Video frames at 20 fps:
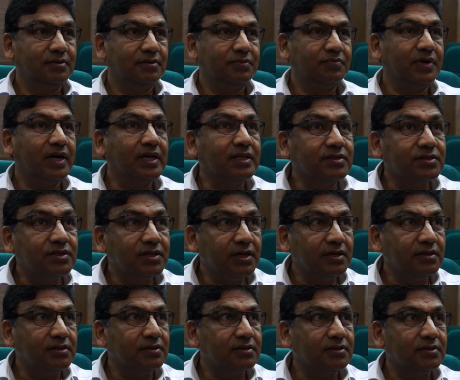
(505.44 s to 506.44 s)
Father
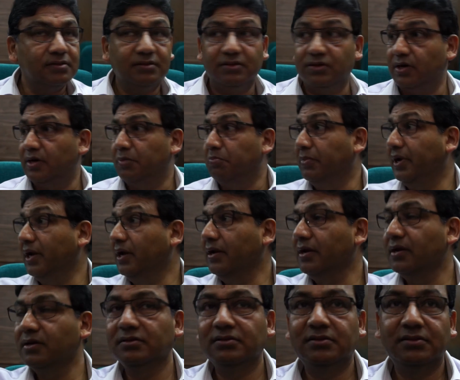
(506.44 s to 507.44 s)
said, "There are
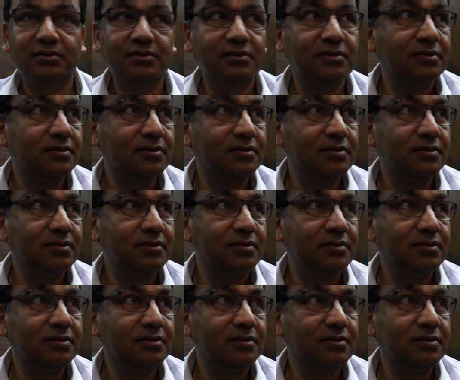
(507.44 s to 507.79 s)
millions.